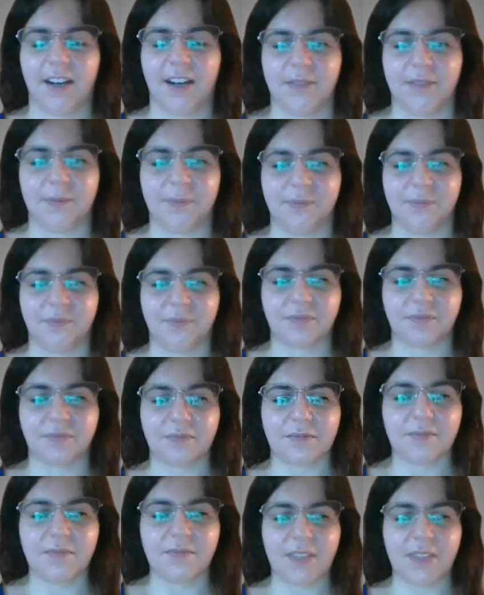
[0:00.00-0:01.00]
Um,
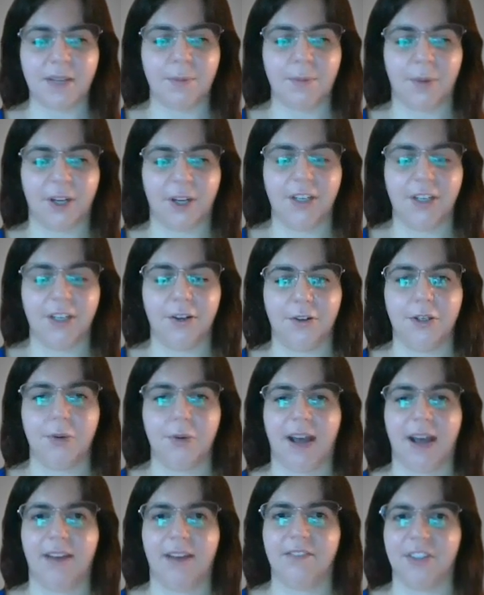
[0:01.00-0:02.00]
but you do
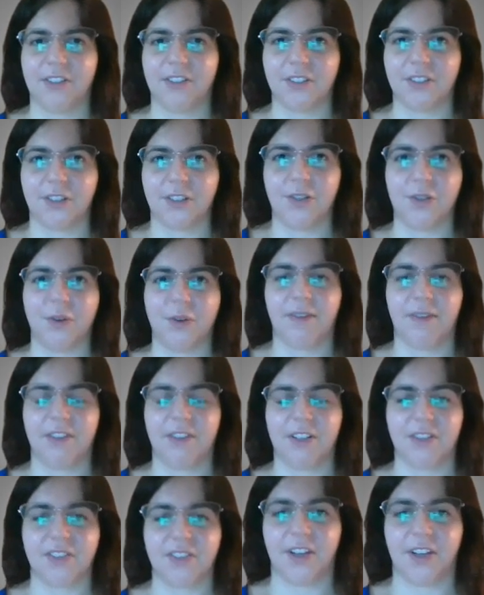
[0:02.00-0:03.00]
have this
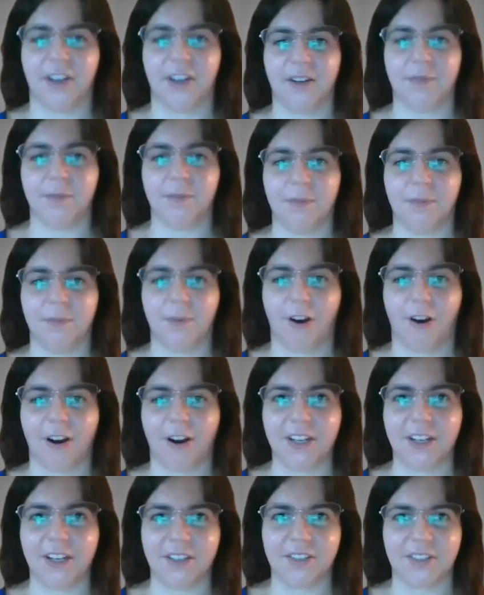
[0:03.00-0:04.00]

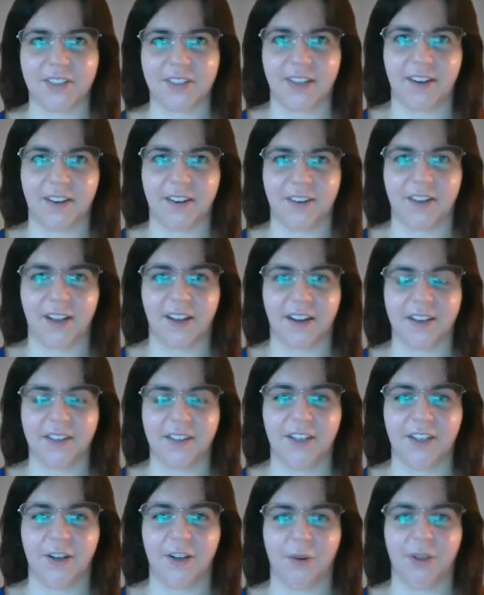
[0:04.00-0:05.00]
audience there that
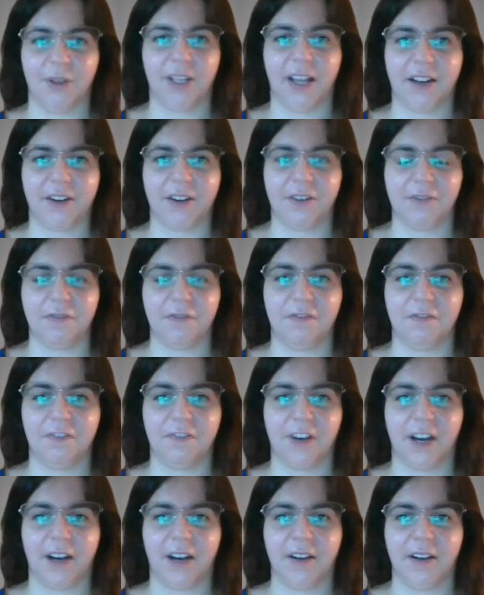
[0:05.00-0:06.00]
a lot
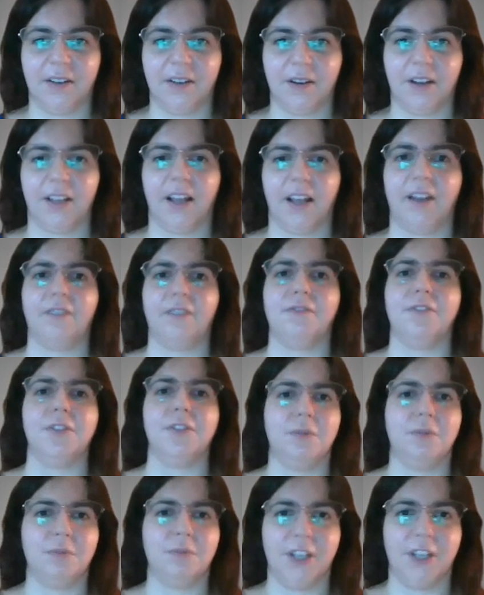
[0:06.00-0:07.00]
of
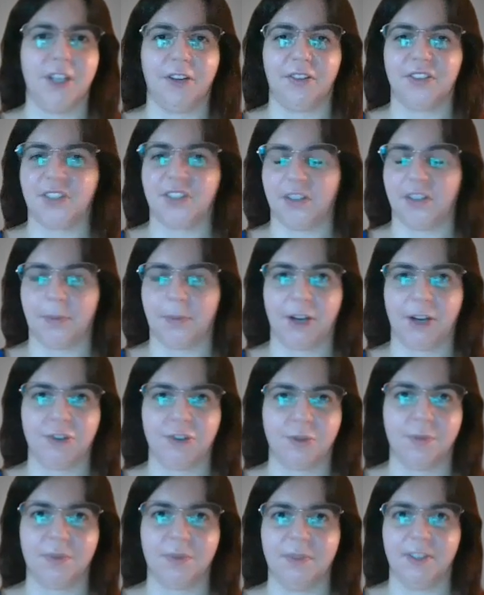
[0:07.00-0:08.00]
this is a
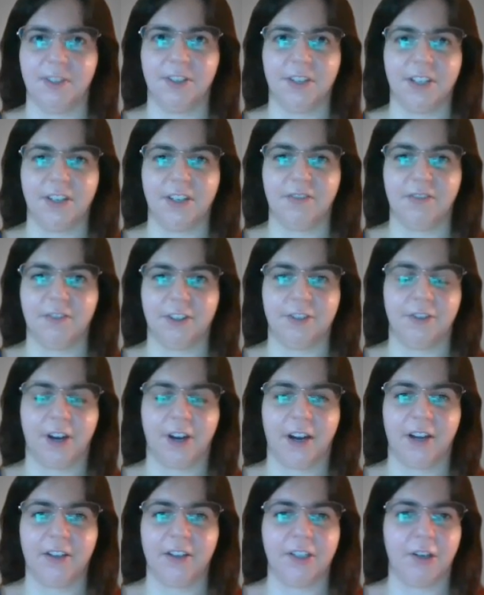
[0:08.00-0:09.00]
bedroom community
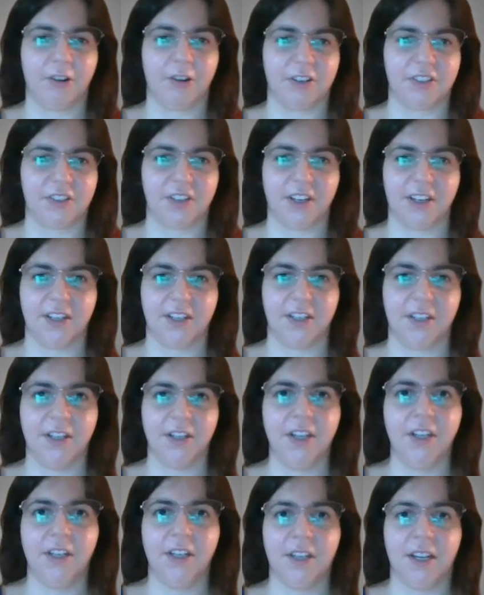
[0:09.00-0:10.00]
for New York City
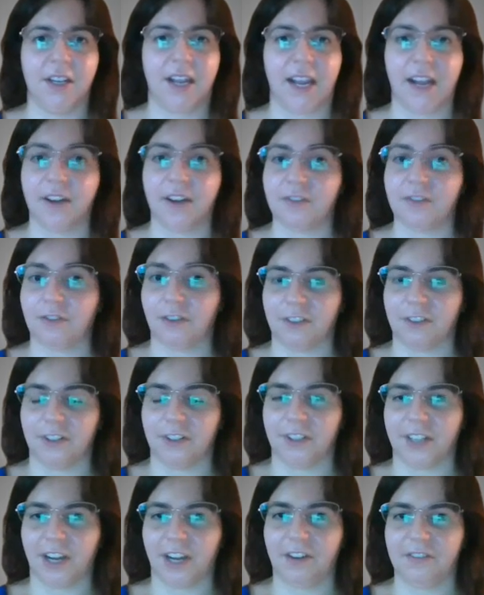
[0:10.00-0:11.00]
and for
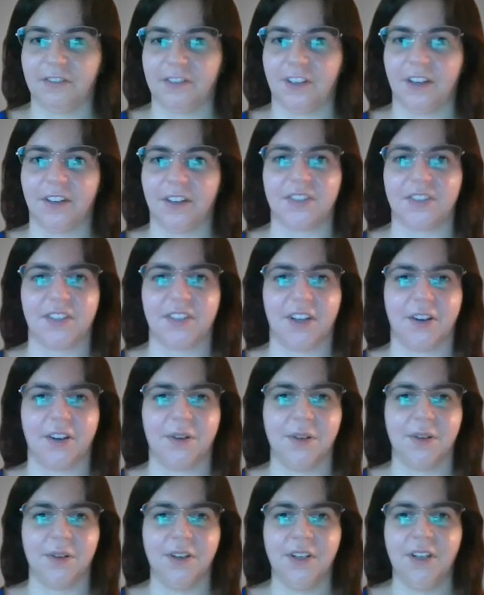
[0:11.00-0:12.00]
Philadelphia. So